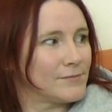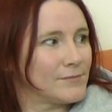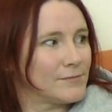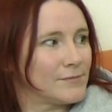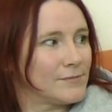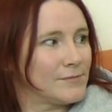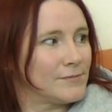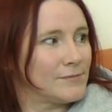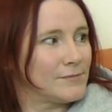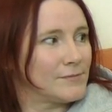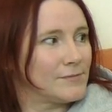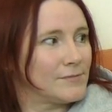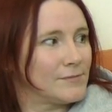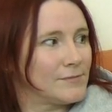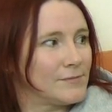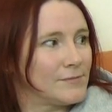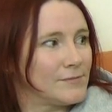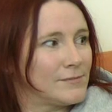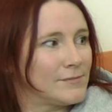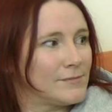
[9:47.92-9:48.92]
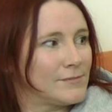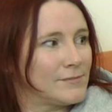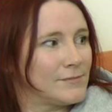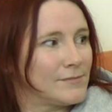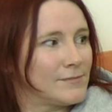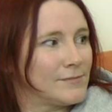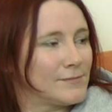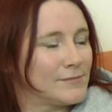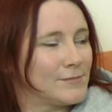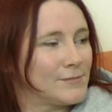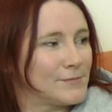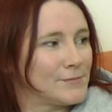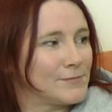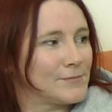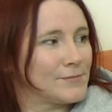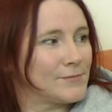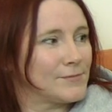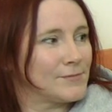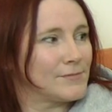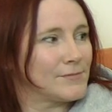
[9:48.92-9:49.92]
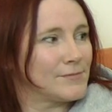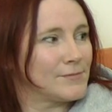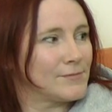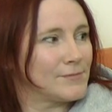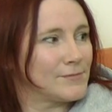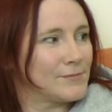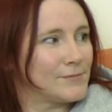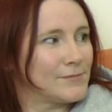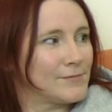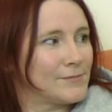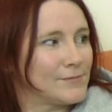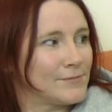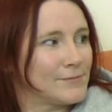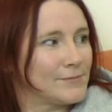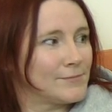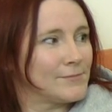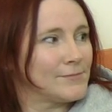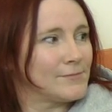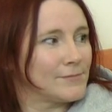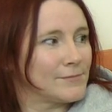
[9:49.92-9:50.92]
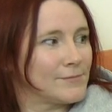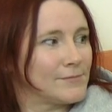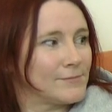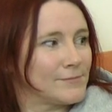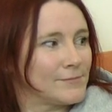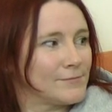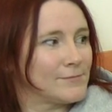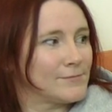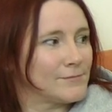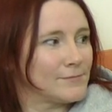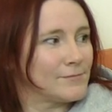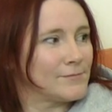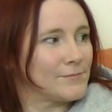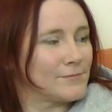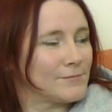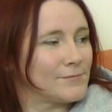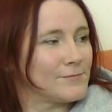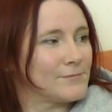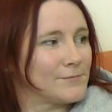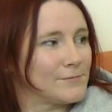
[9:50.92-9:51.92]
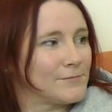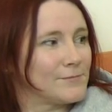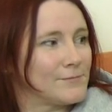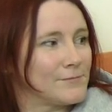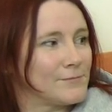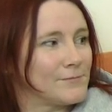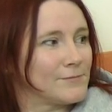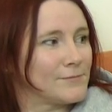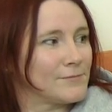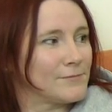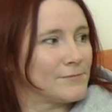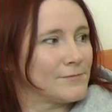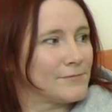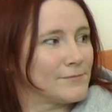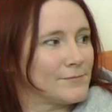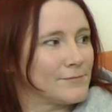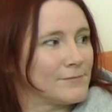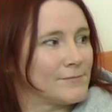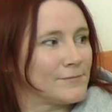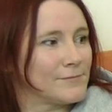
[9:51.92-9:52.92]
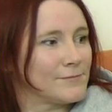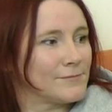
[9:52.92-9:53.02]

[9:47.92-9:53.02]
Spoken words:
This person isn't speaking.